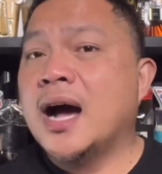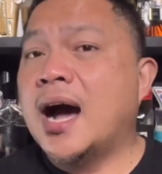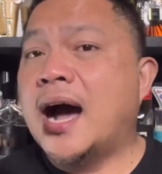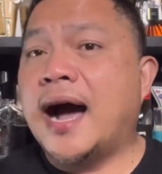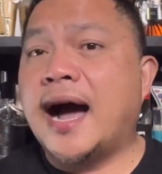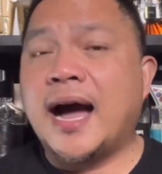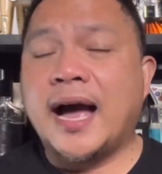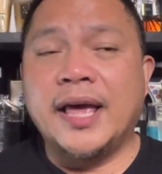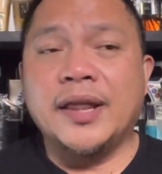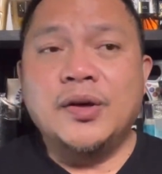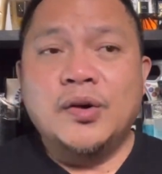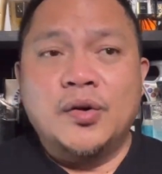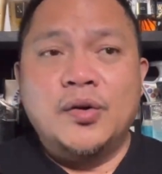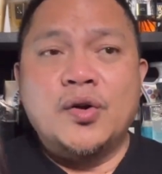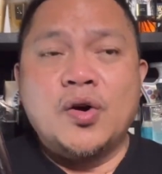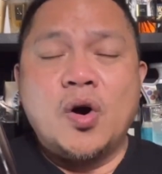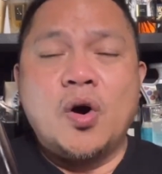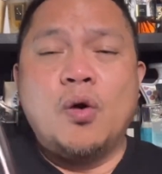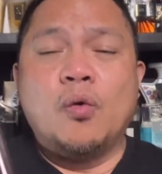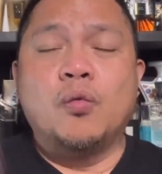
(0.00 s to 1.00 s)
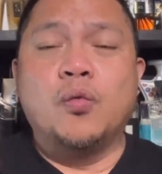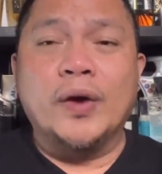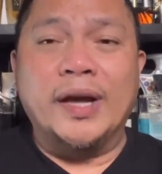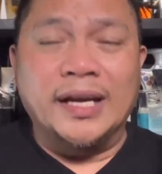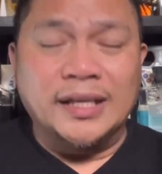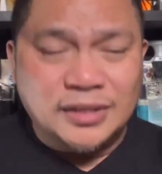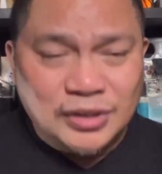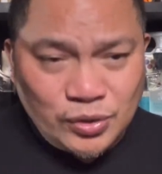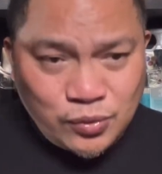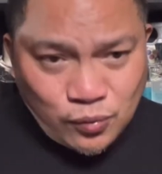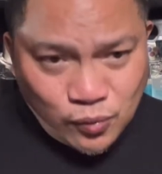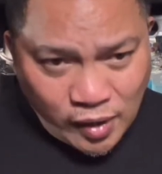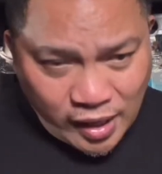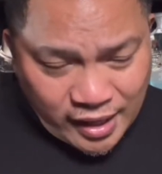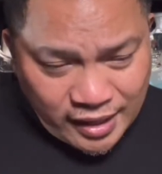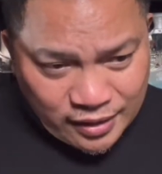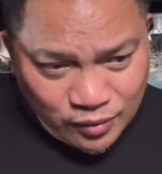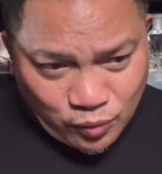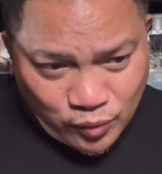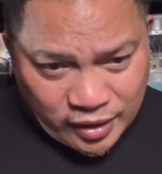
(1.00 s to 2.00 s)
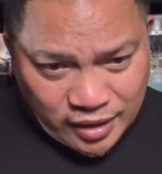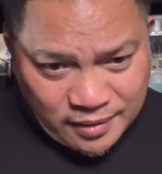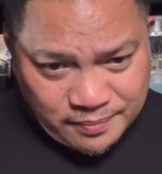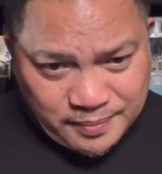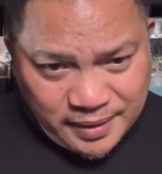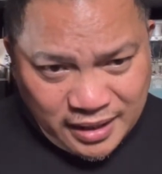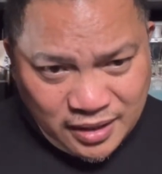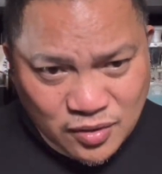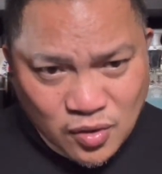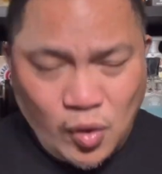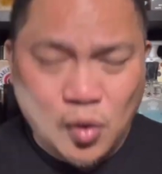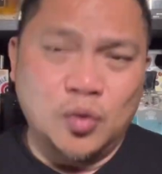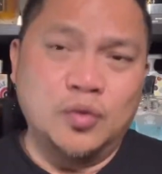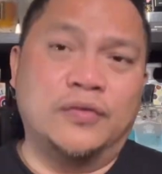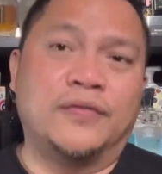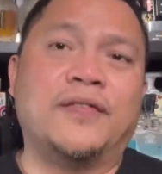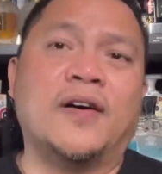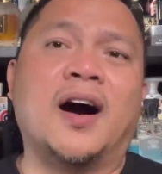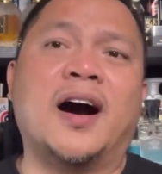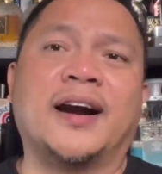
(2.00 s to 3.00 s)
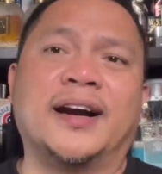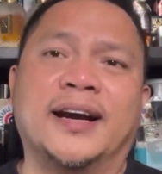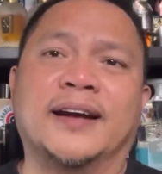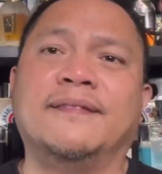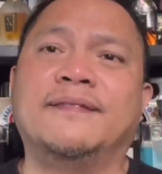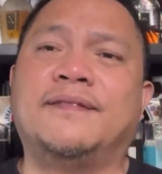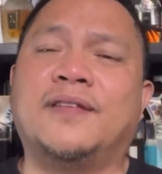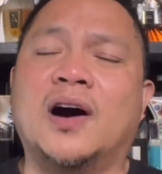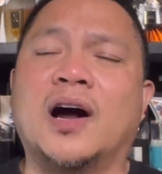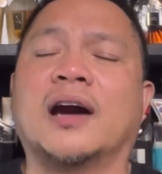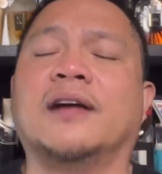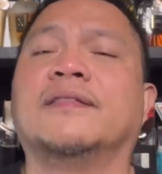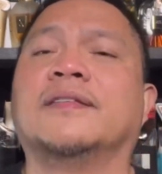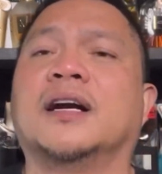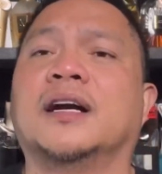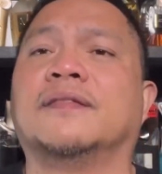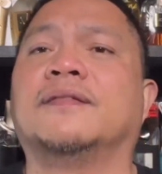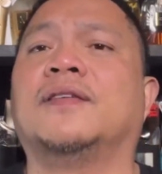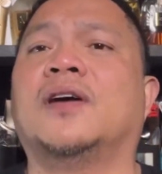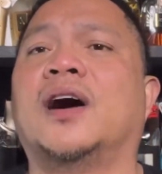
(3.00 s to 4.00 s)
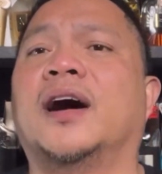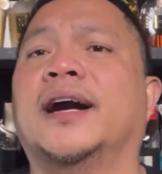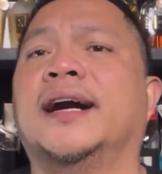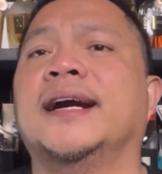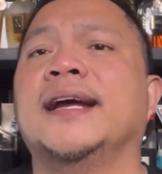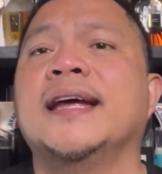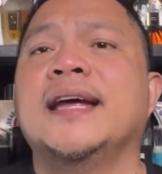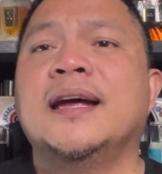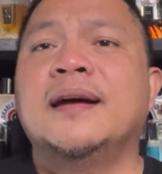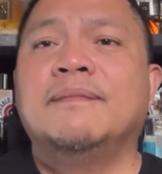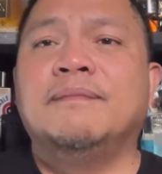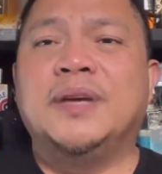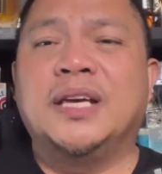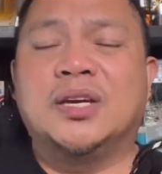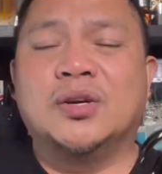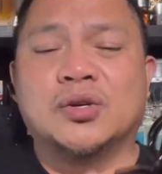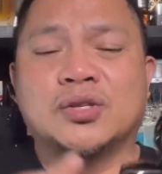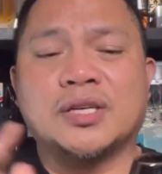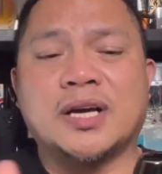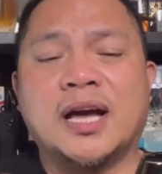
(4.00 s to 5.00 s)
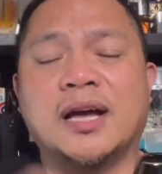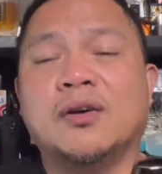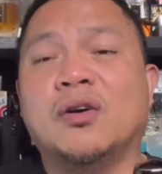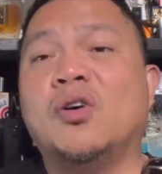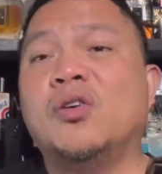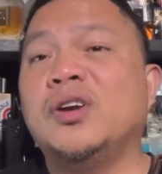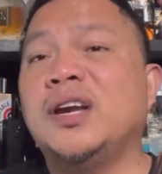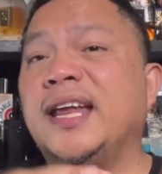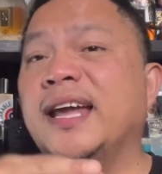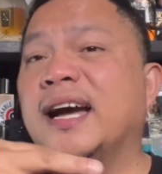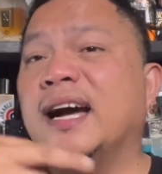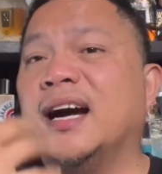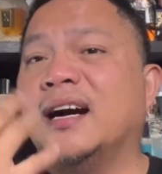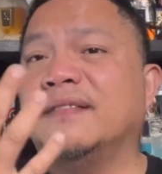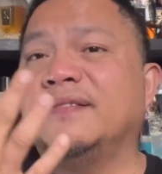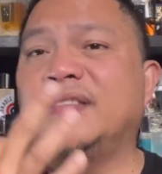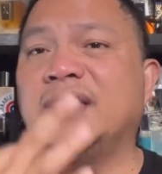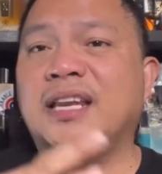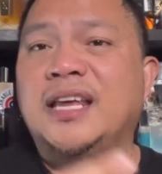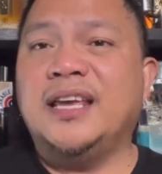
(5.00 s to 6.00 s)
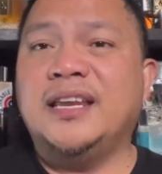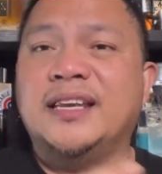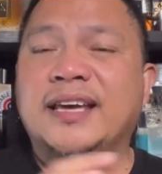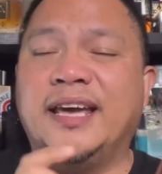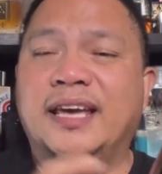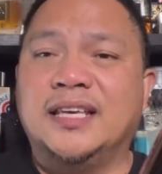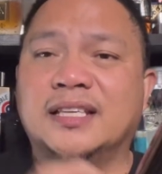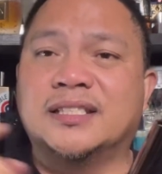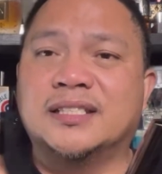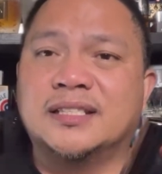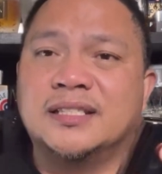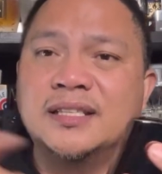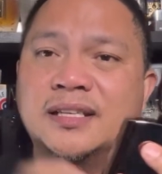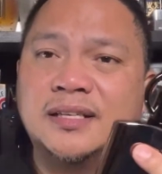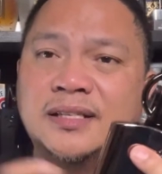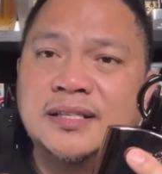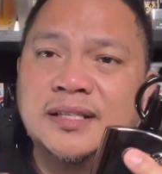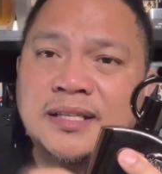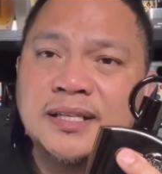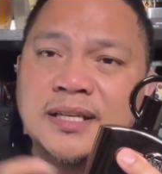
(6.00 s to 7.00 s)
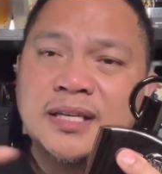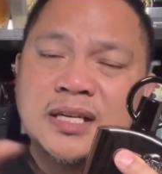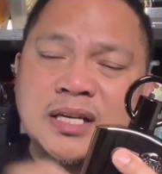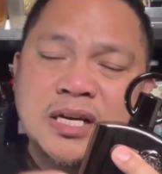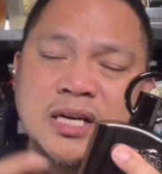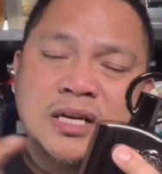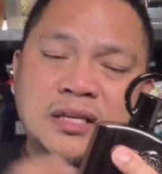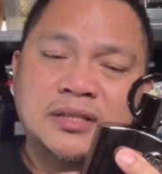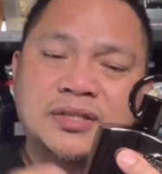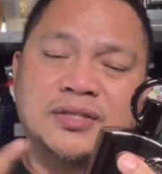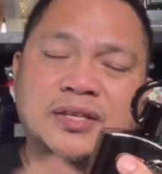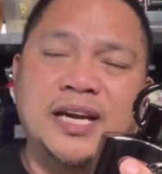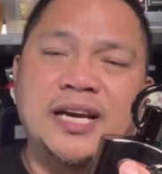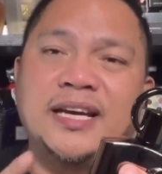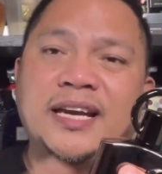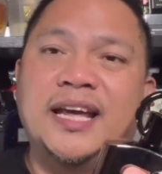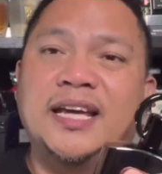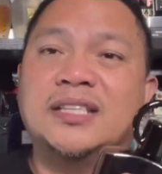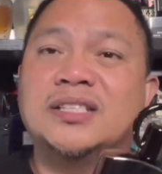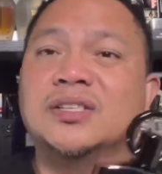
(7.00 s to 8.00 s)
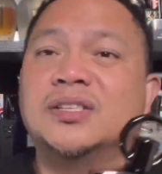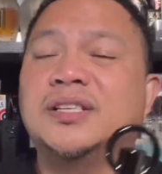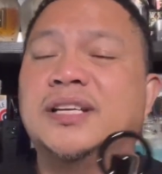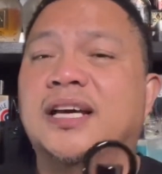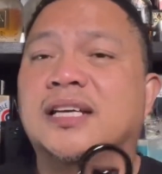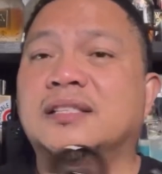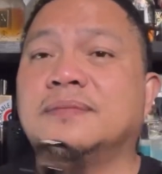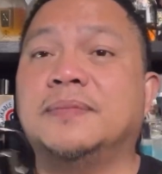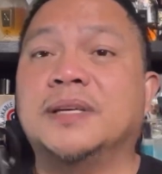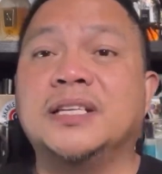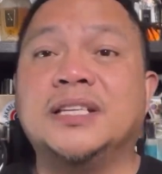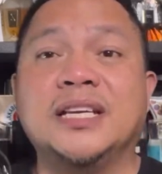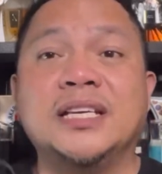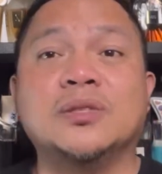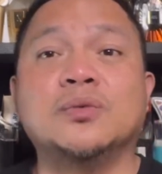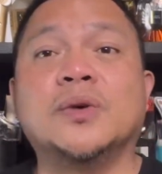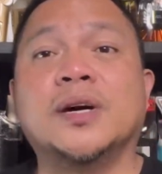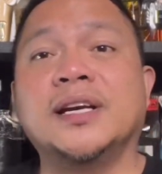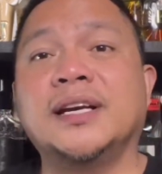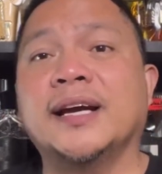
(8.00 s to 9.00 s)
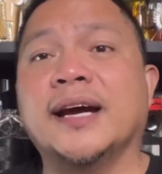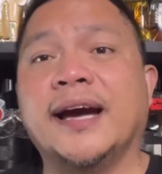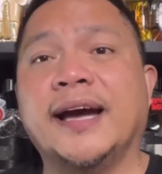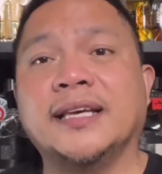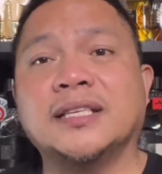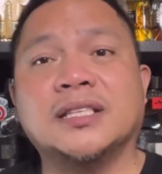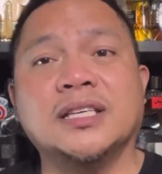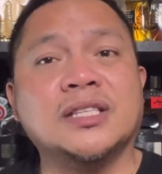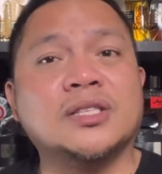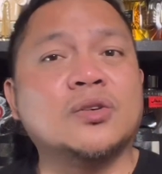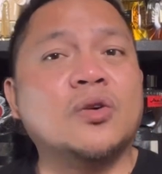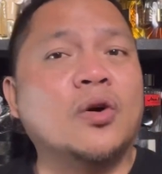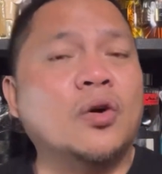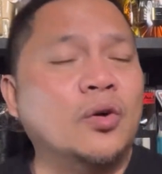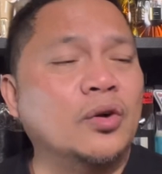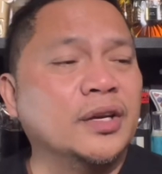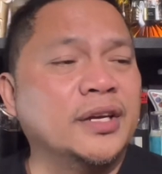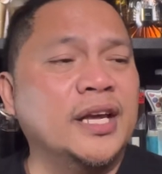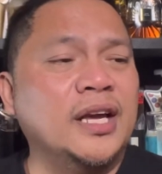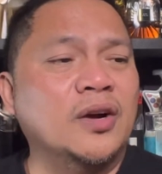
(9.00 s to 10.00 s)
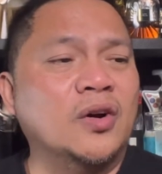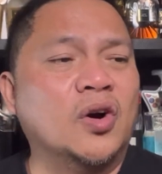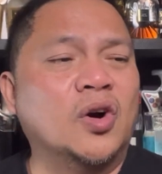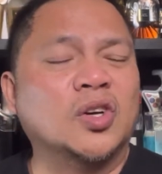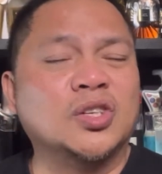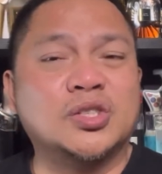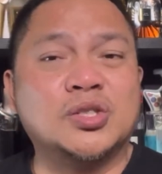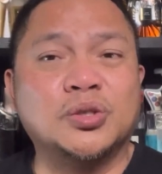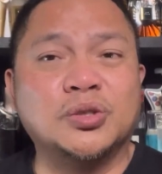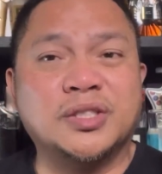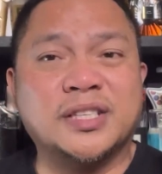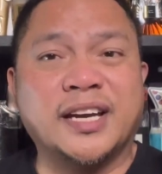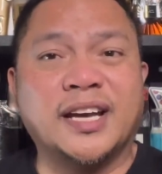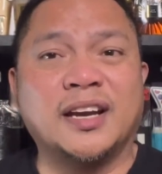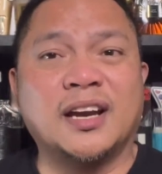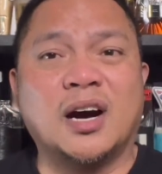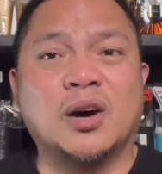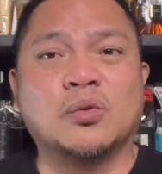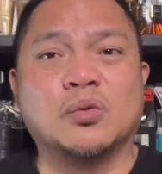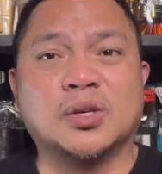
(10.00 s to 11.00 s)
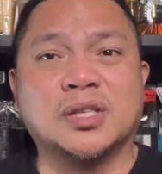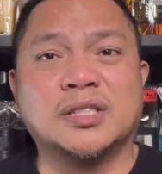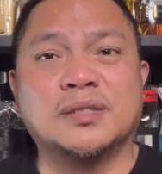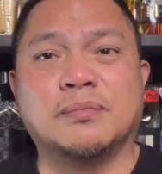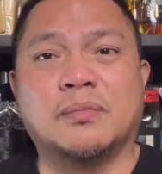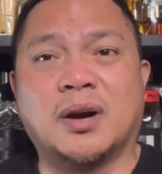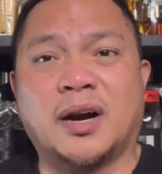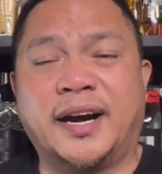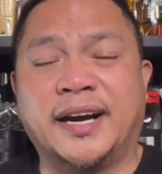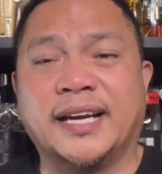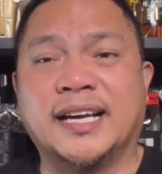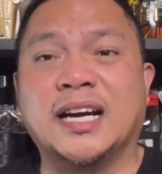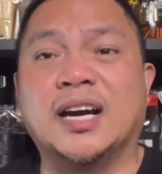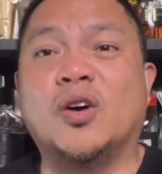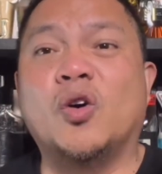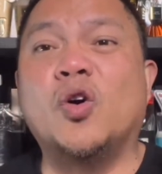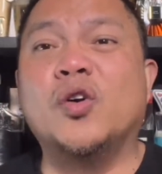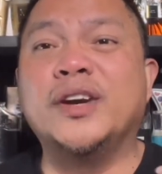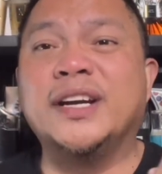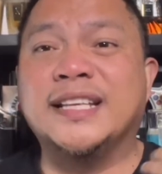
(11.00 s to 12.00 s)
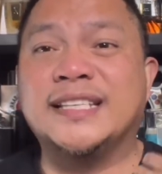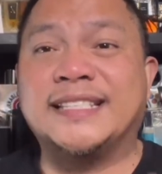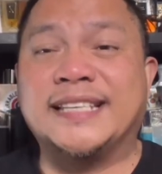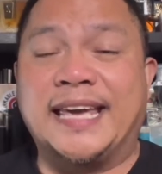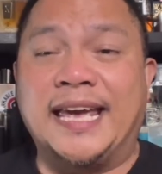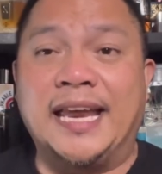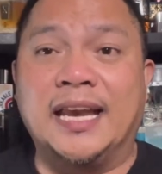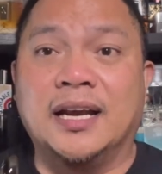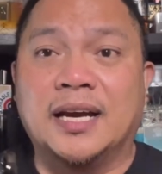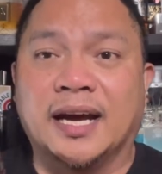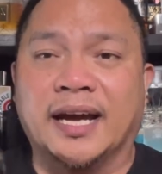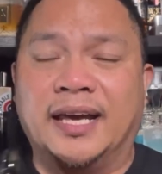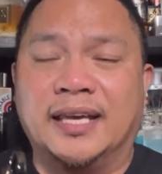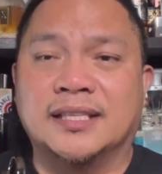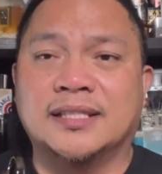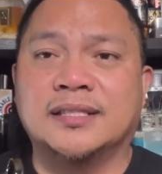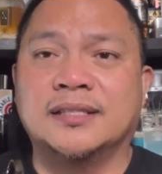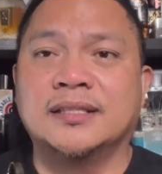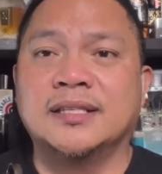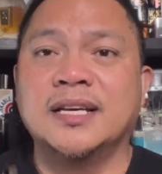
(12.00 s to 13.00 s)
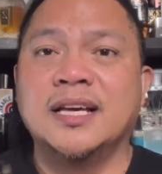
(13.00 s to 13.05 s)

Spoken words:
I don't know which one will be go far and far, far, far. Because I only have 3 days. 3 days on this, but this one guys, it's holding on to 10 hours mark on the skin guys.